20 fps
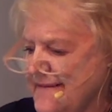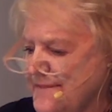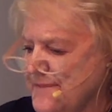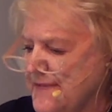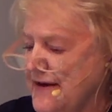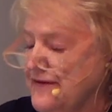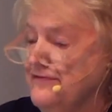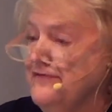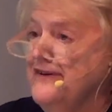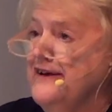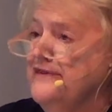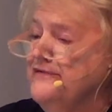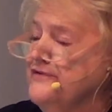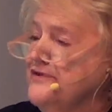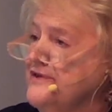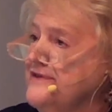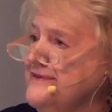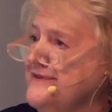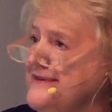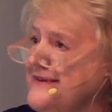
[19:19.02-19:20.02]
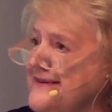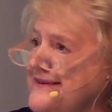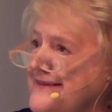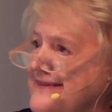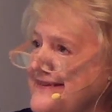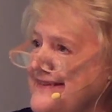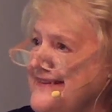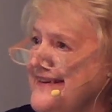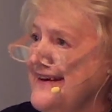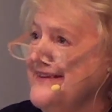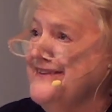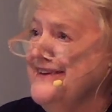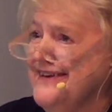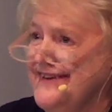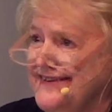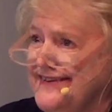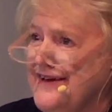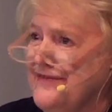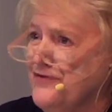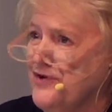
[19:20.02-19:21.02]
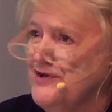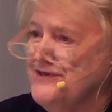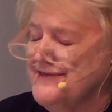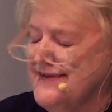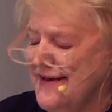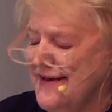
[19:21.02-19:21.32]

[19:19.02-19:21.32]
My favorite, again, I've always